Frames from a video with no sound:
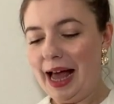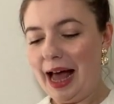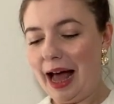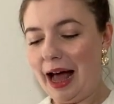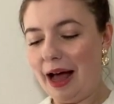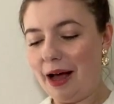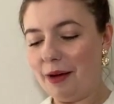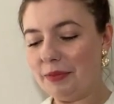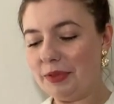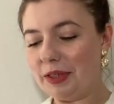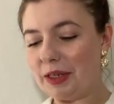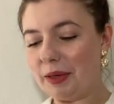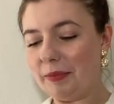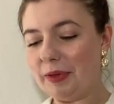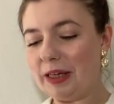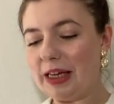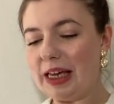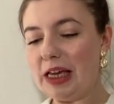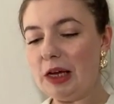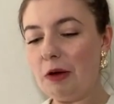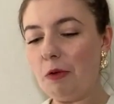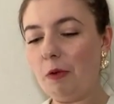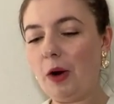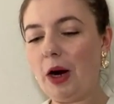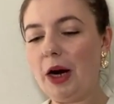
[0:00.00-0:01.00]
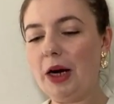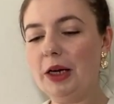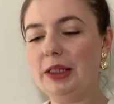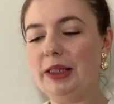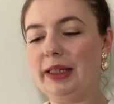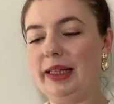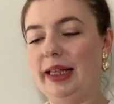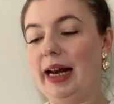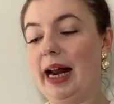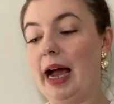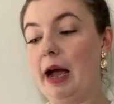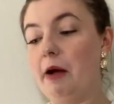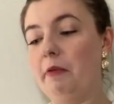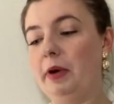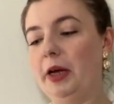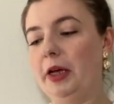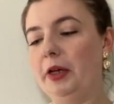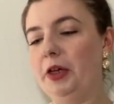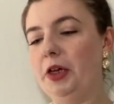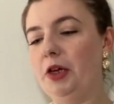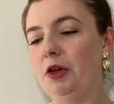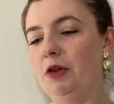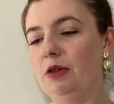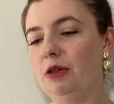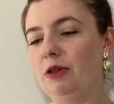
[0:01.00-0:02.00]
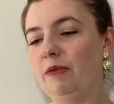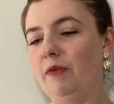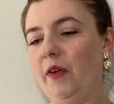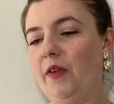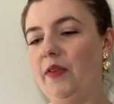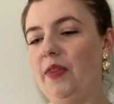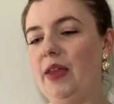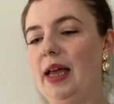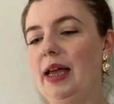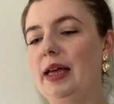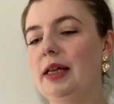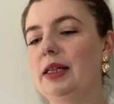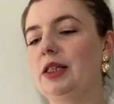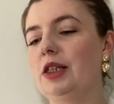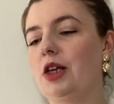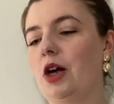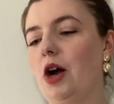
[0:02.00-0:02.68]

Some keywords that I will use for this